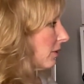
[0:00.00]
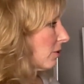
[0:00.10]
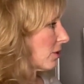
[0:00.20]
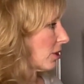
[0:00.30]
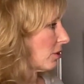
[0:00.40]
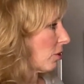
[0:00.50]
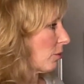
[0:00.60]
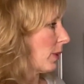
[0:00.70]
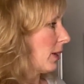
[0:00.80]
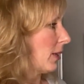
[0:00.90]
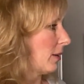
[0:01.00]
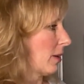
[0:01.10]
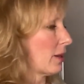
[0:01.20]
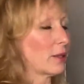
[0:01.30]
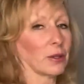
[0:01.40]
energy, no pain,
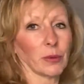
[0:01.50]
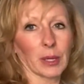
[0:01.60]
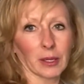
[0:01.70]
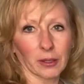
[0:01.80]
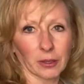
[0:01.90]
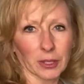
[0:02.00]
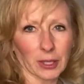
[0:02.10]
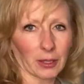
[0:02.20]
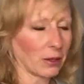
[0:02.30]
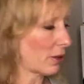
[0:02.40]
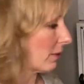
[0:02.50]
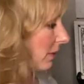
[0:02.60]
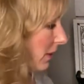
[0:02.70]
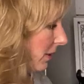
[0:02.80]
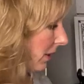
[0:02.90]
ideal weight, clear skin, all of
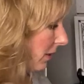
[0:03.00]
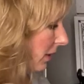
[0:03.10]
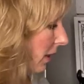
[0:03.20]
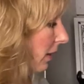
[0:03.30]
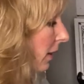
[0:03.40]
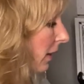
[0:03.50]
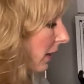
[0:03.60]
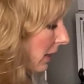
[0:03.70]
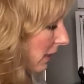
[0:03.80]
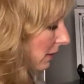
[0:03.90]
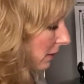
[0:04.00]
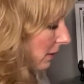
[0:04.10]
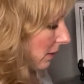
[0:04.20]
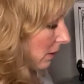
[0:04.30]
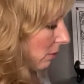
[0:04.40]
these things. And
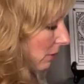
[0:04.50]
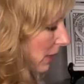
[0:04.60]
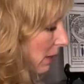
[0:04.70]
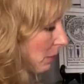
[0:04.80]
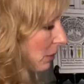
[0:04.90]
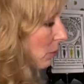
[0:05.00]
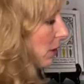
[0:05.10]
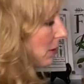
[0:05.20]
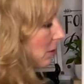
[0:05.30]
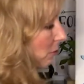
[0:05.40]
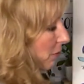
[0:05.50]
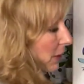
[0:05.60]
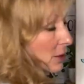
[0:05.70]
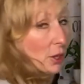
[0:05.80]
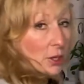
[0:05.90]
what happened was you
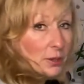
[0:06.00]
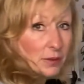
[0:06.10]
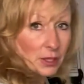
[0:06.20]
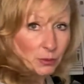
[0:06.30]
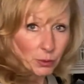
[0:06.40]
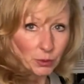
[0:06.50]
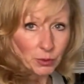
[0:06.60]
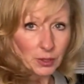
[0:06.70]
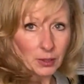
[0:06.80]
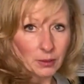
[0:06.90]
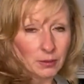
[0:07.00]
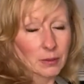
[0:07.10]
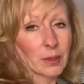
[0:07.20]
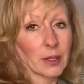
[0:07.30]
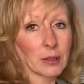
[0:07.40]
fixed all of these roots,
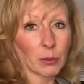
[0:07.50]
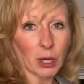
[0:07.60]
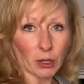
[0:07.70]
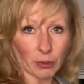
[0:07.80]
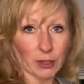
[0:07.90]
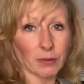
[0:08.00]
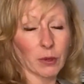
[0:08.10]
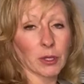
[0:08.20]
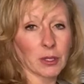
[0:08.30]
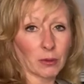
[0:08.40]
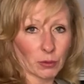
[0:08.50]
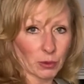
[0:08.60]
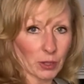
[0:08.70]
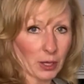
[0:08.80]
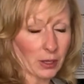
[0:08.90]
because we always focus on
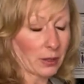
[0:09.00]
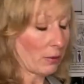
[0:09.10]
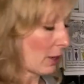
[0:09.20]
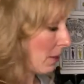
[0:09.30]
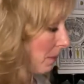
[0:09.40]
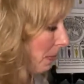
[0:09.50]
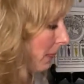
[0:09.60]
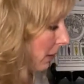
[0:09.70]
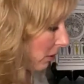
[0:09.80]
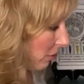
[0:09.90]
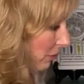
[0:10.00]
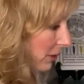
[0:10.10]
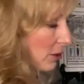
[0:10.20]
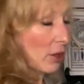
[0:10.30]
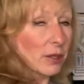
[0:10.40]
root cause, right? You
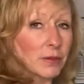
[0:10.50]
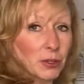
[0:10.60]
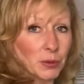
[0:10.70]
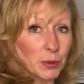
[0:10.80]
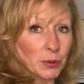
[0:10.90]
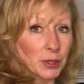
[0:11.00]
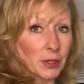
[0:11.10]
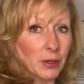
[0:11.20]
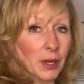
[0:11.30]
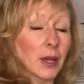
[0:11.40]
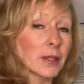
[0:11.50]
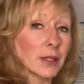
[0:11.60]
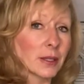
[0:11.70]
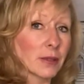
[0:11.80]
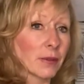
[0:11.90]
fix all of those roots that are
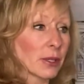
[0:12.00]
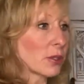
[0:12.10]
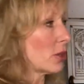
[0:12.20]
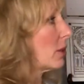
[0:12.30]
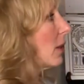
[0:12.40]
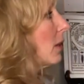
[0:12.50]
causing dysfunction,